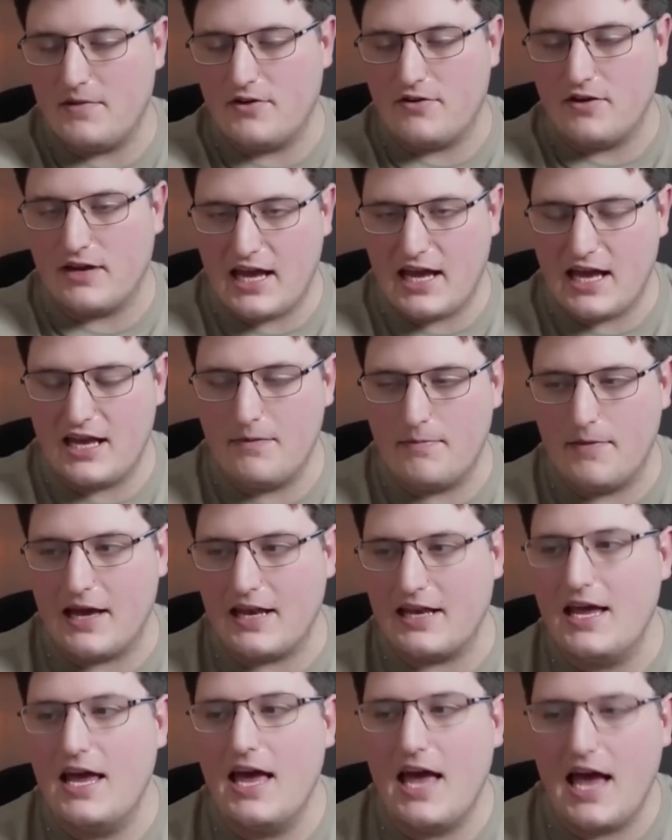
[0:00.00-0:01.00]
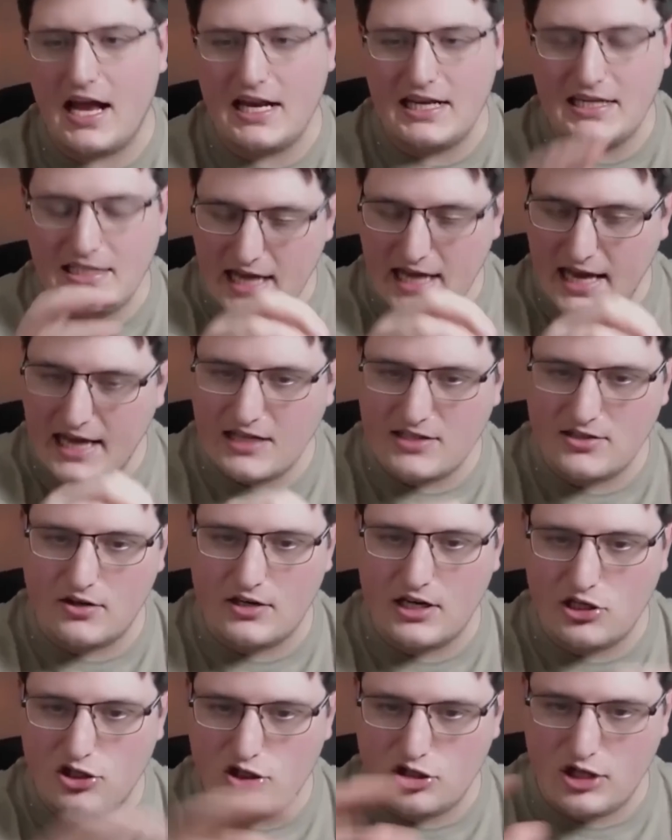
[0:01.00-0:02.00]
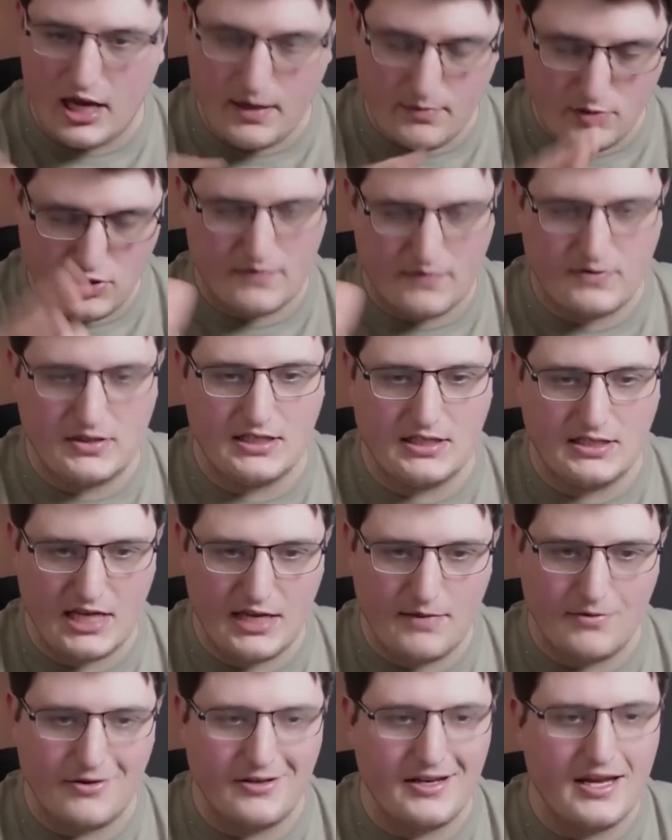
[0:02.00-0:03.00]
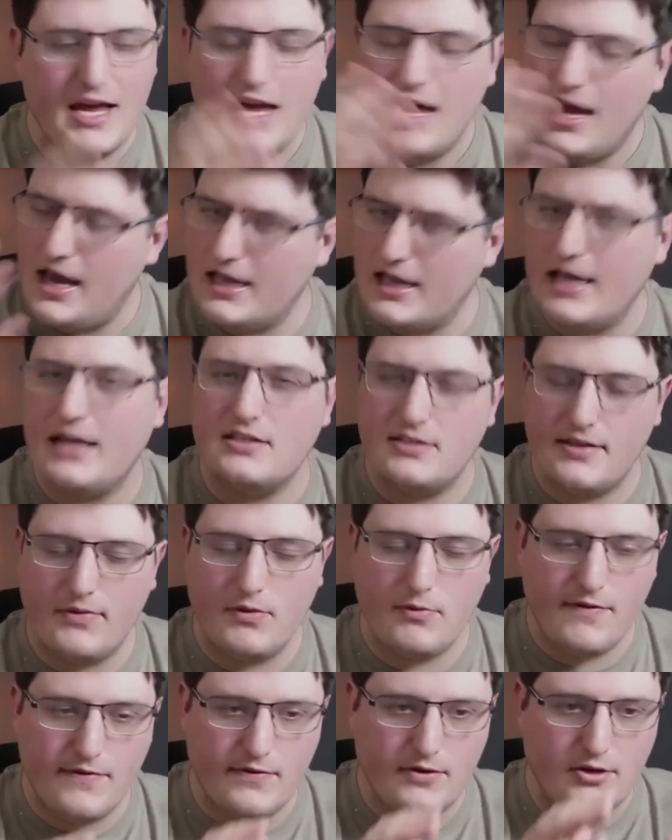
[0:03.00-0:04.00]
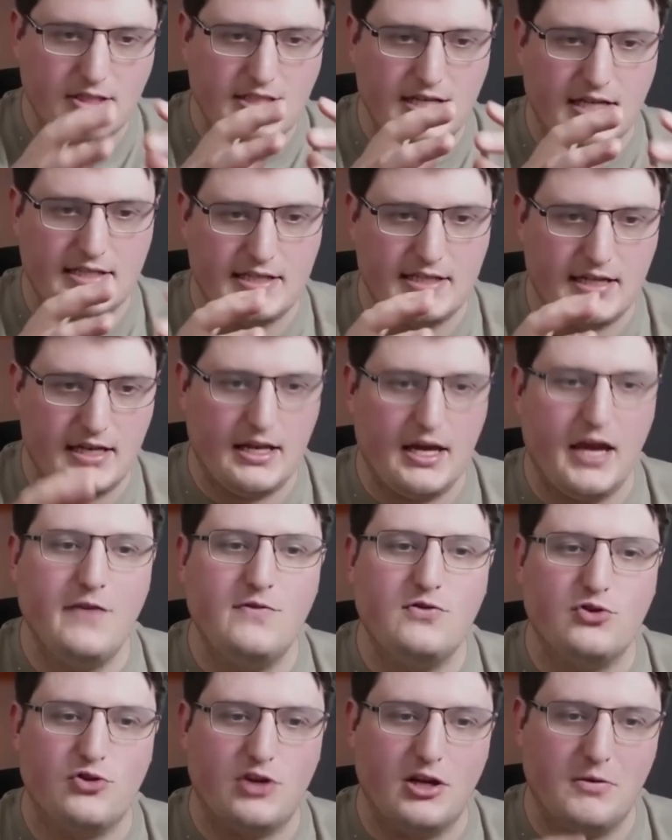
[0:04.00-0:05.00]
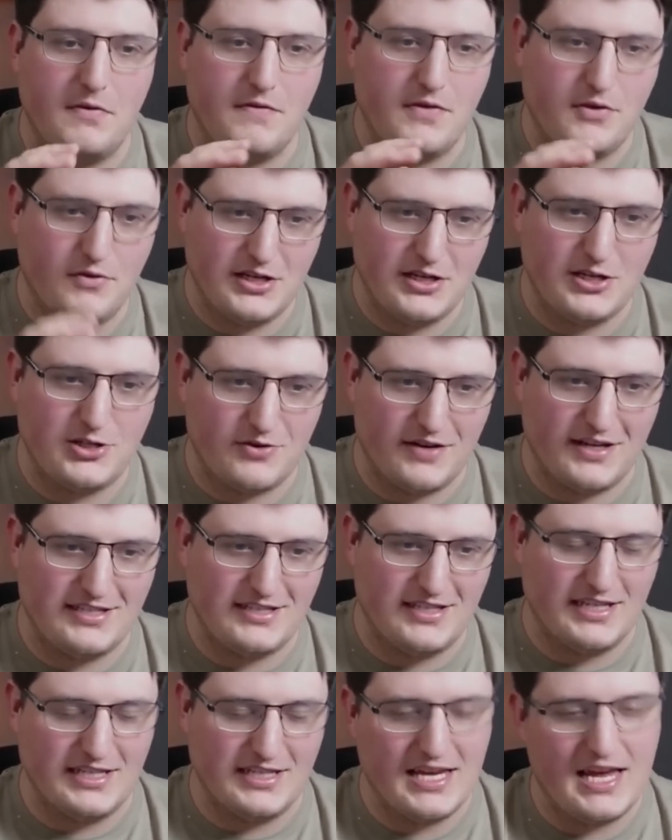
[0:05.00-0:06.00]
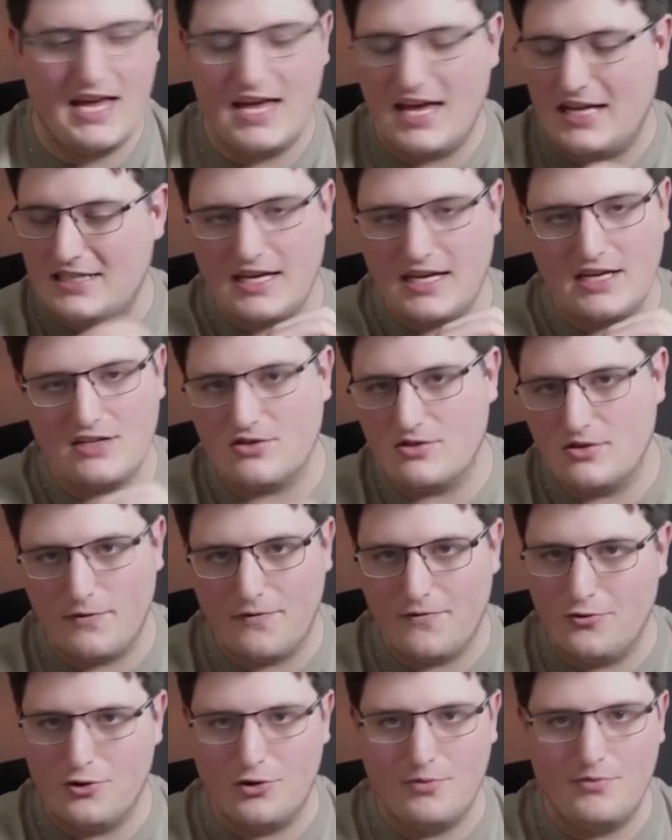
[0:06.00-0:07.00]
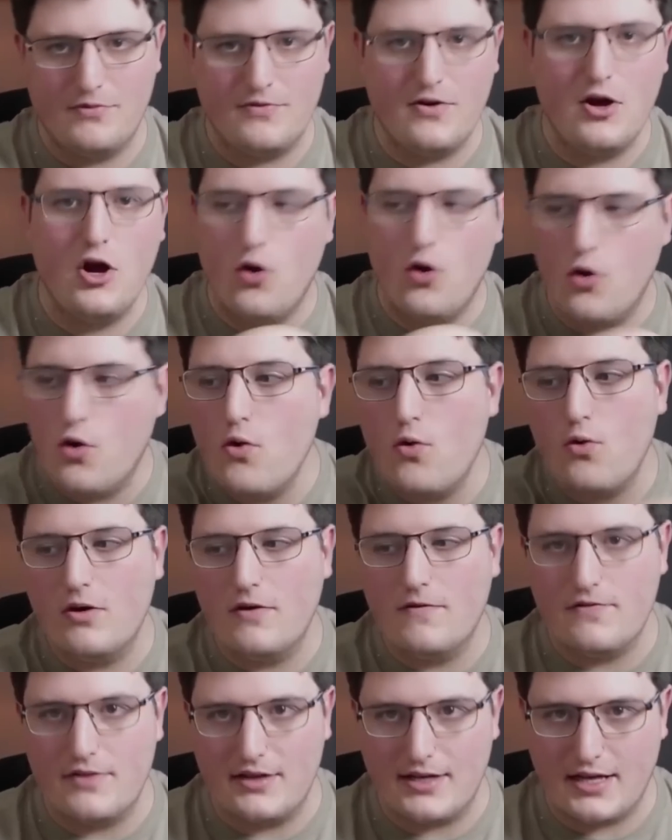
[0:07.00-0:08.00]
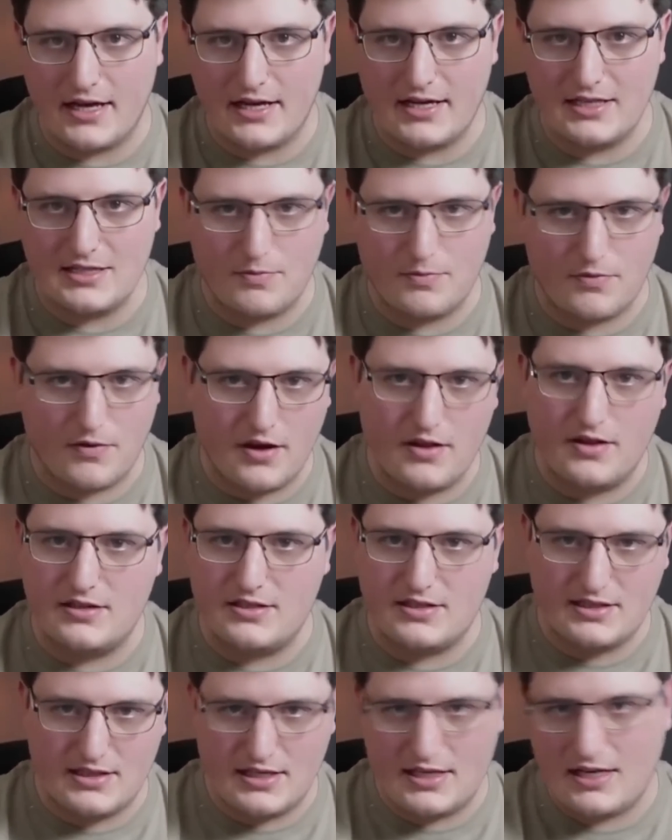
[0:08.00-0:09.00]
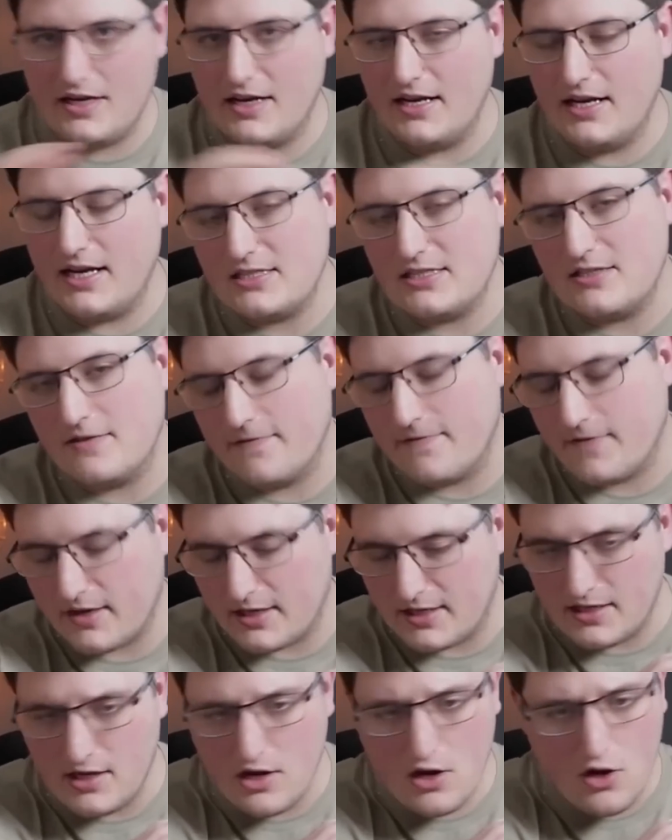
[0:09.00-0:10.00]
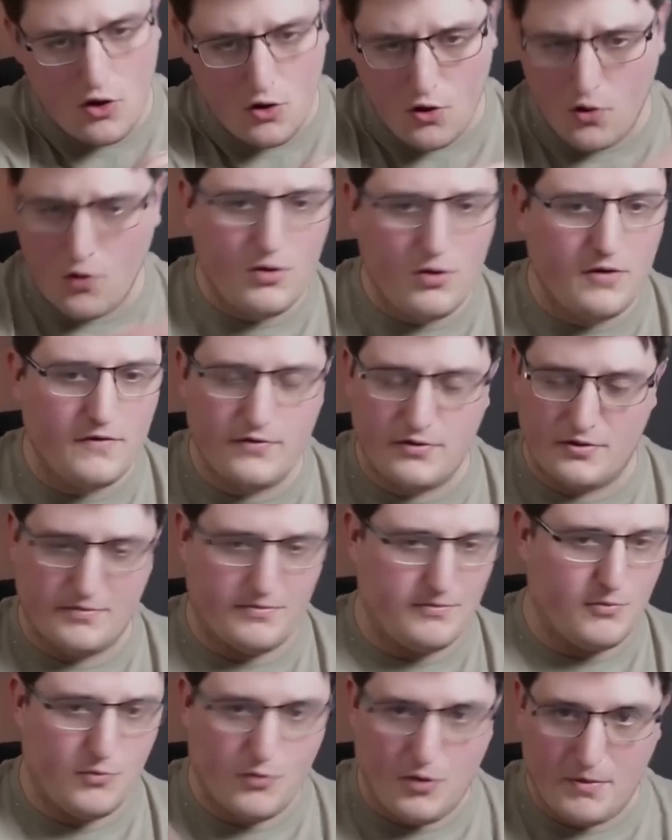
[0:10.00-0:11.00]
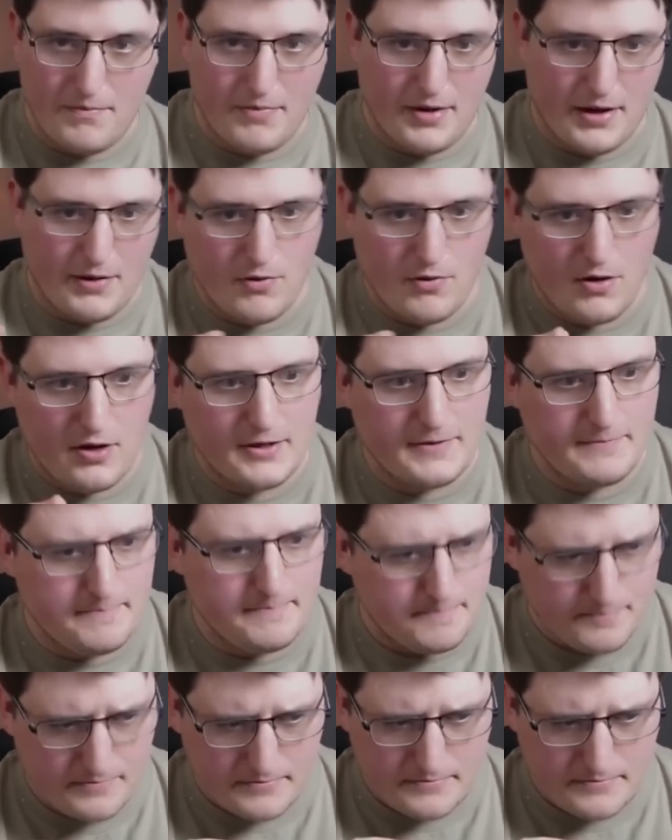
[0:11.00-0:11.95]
of Mirror Caliban, and he takes on a shape-shifting demon. Again, something we've looked at in a live stream if you're interested. It takes on the form of all of the lion's brothers, and the lion has to fight all of them one by one.